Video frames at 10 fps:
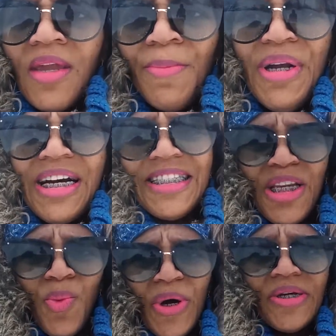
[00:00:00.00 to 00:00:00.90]
Because in
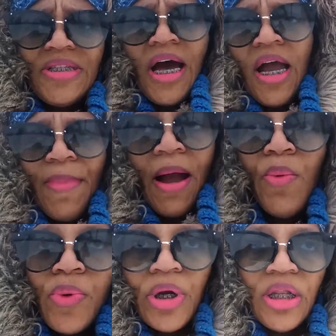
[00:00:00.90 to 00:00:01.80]
the winter time, I
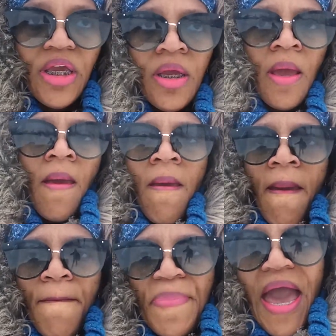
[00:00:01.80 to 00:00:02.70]
really
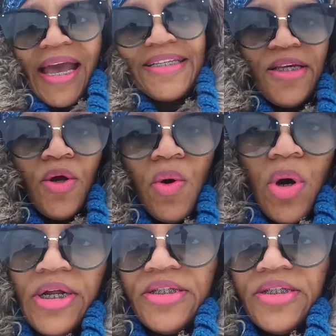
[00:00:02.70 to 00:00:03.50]
packed it on.